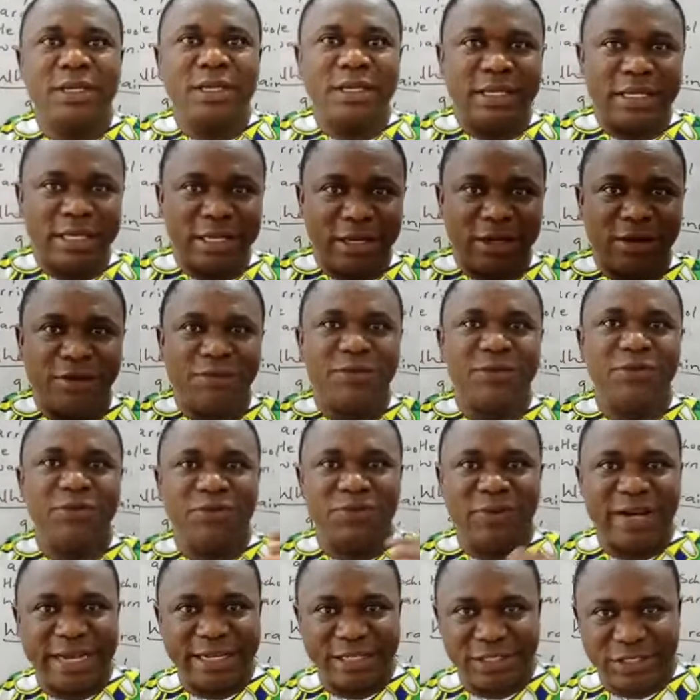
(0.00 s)
He loved
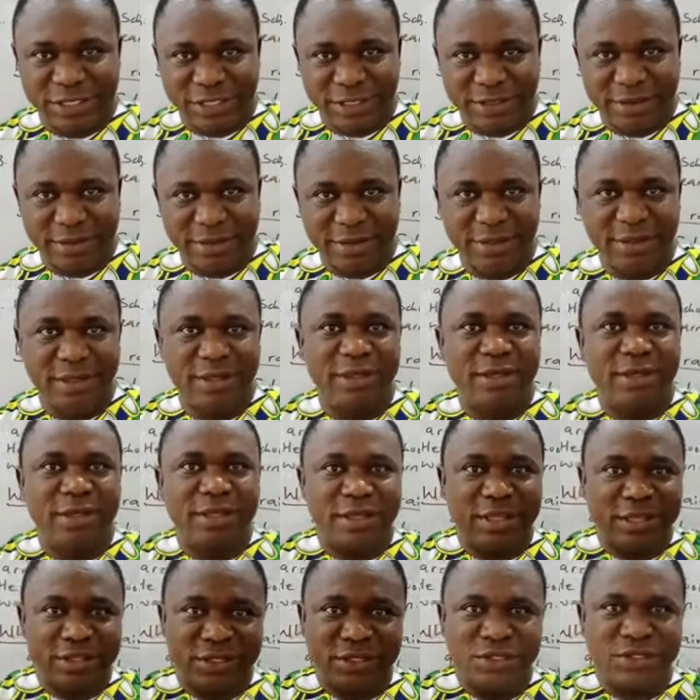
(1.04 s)
fighting.
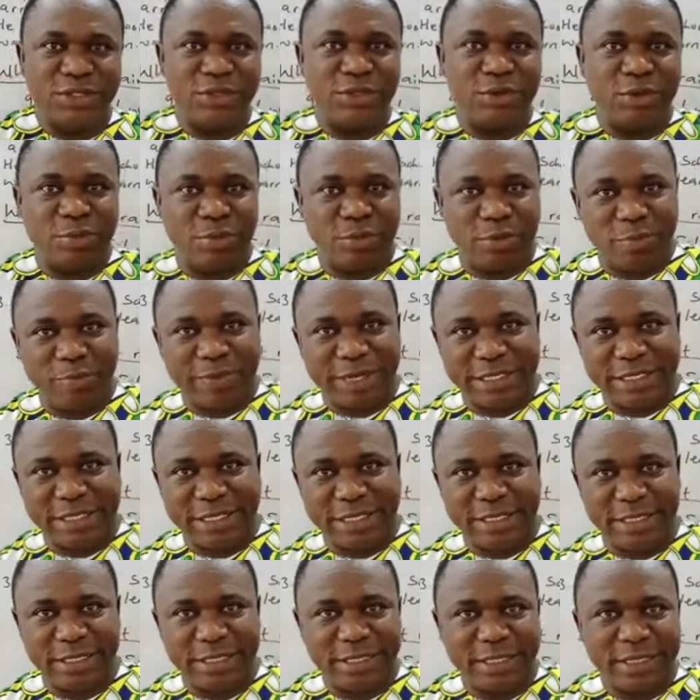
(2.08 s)
This is the normal
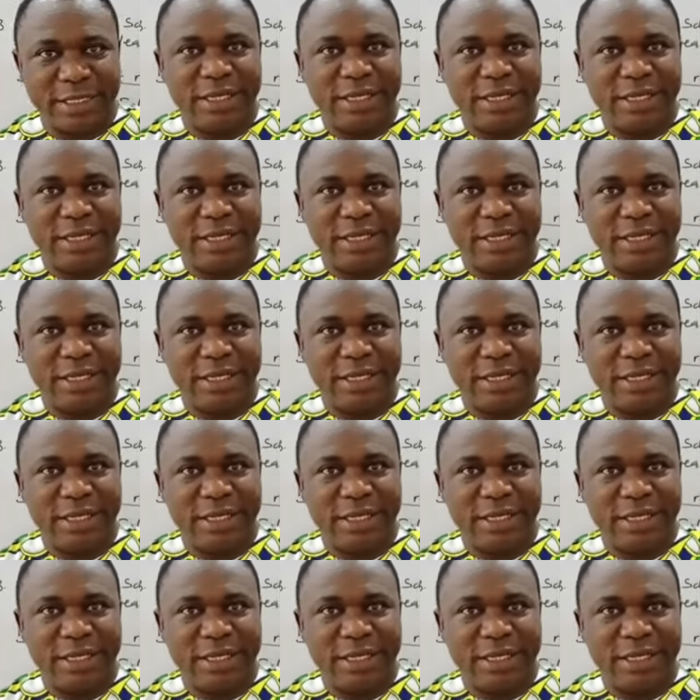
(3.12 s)
pattern.